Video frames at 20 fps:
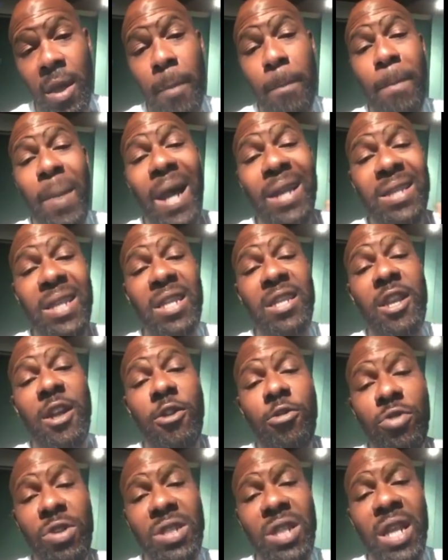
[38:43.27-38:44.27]
Bat in your
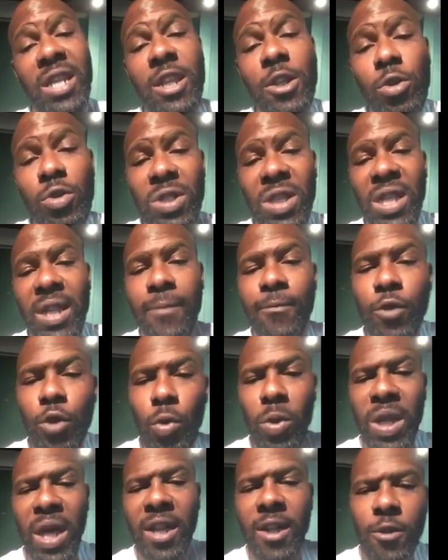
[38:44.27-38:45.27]
crease. Let the youths and them do
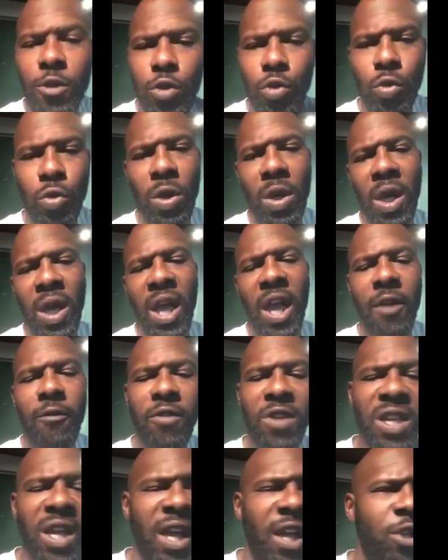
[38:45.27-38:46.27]
what they do.
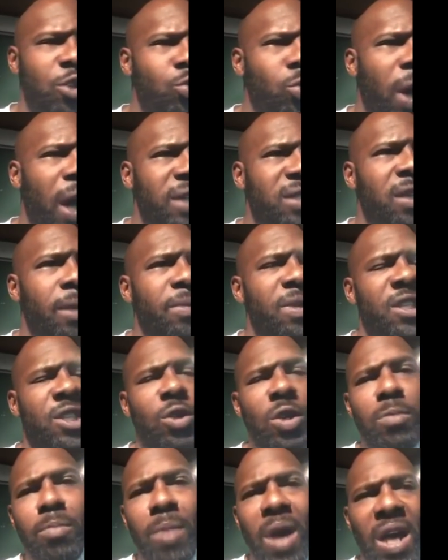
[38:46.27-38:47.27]
Every year you have some issue
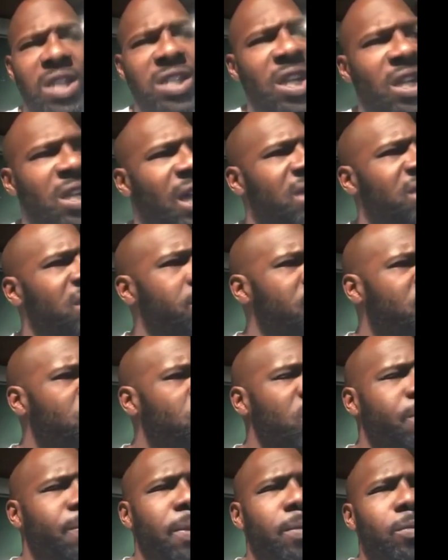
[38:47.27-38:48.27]
with Marshall, you have some issue
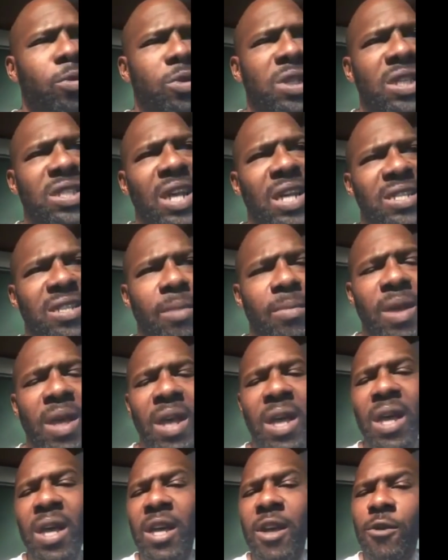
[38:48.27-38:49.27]
with the promoters, you have some,
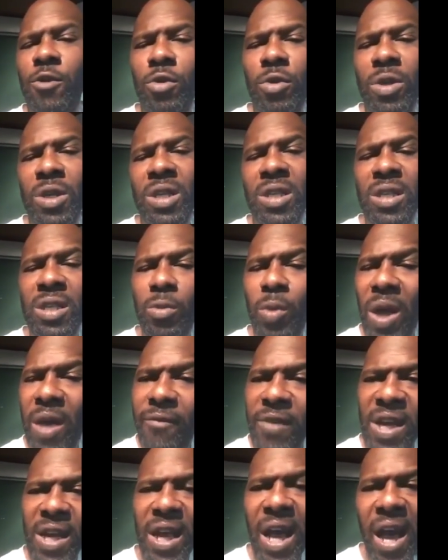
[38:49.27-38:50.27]
you know,
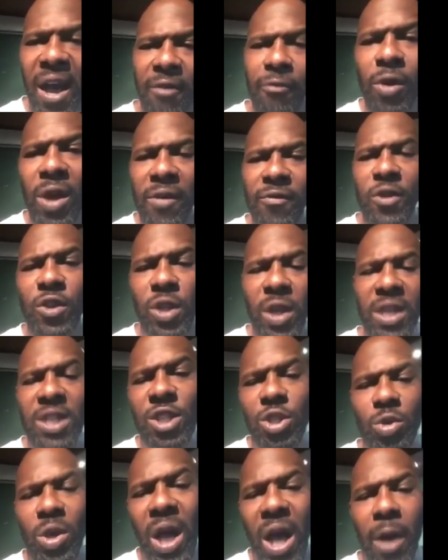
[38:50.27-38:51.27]
whatever
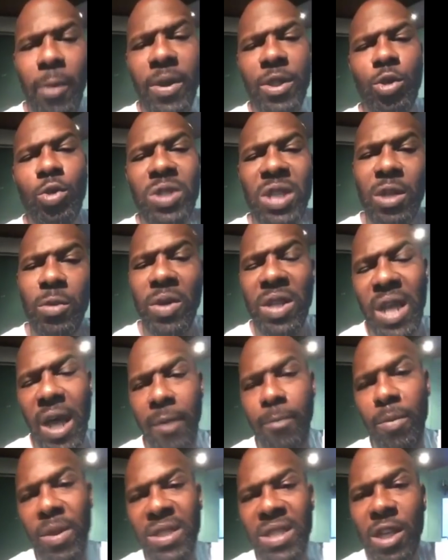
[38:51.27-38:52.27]
issue you have, you deal with
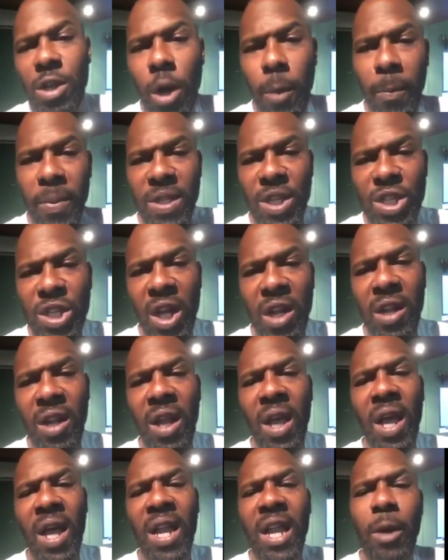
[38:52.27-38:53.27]
that. But see, competition,
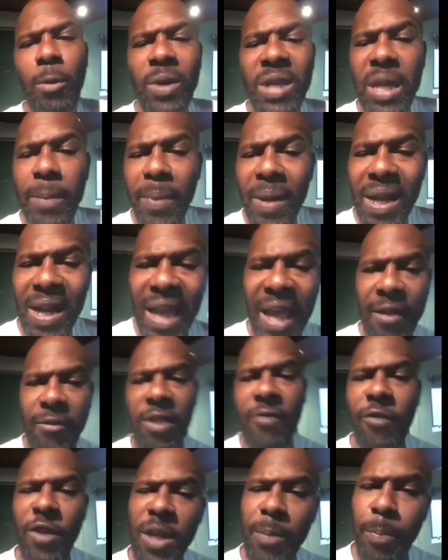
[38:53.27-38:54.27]
let we keep it lively
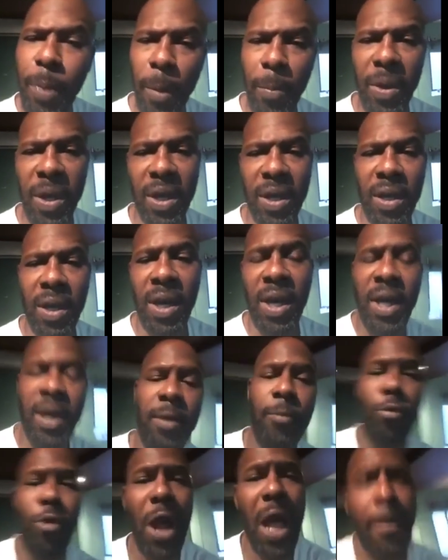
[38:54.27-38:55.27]
for the public.
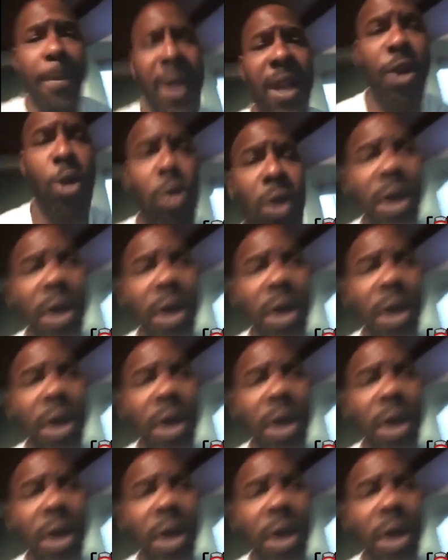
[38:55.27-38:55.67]
Rare men go